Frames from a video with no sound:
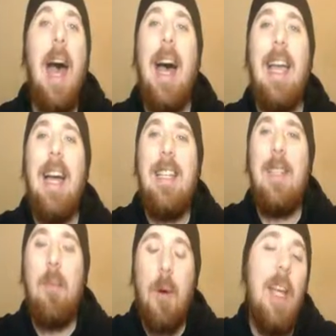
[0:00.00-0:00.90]
Hi
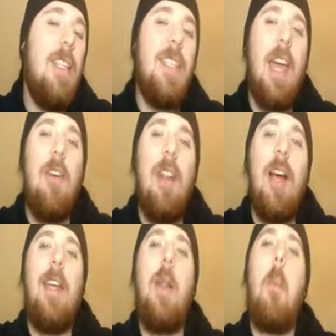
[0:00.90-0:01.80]
guys, Brian the Scare
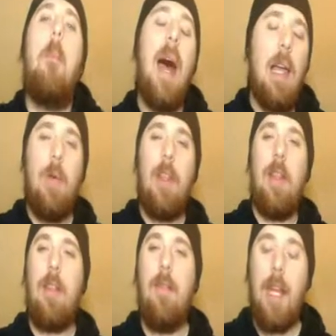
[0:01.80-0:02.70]
Lion back with
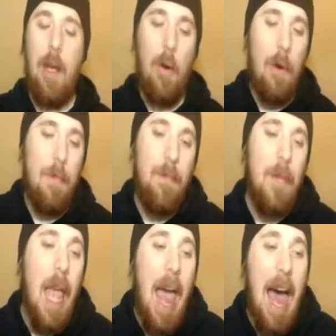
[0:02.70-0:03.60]
another video,
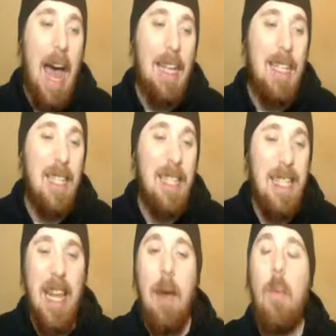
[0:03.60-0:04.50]
and
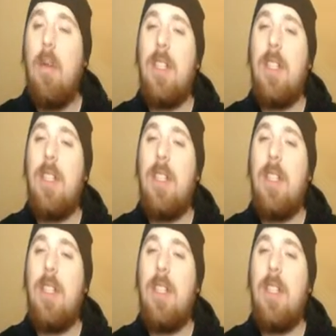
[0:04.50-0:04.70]
today we're